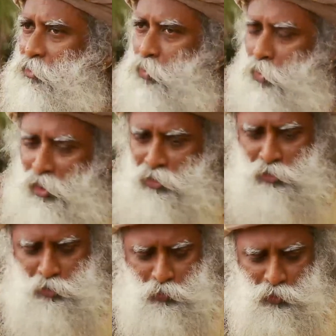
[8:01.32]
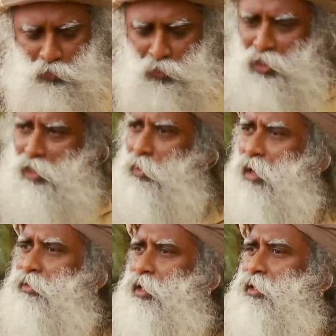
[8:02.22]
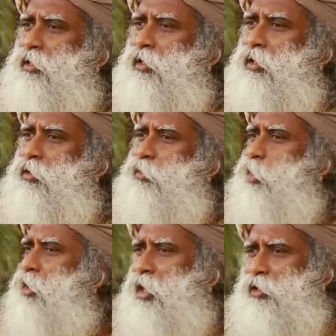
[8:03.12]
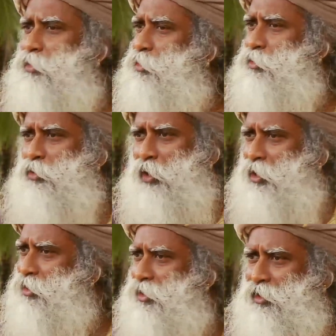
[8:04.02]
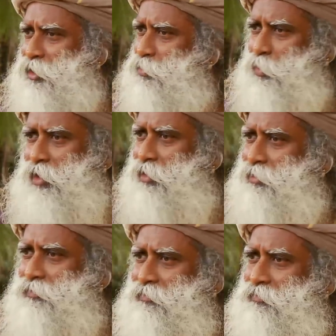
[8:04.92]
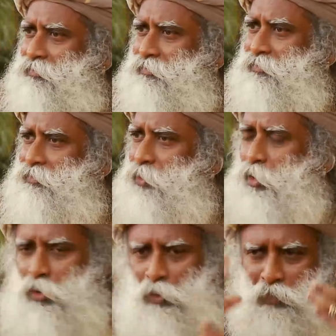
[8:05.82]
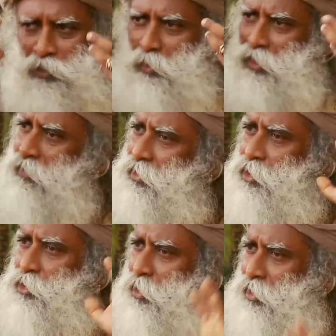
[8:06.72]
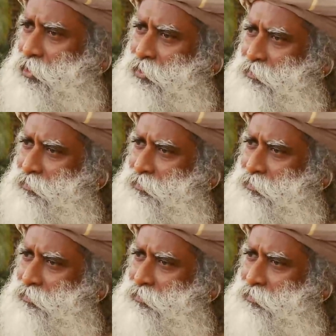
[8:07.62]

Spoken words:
Once you put one above the other, you are not going to know anything in this world. Your whole perspective is distorted.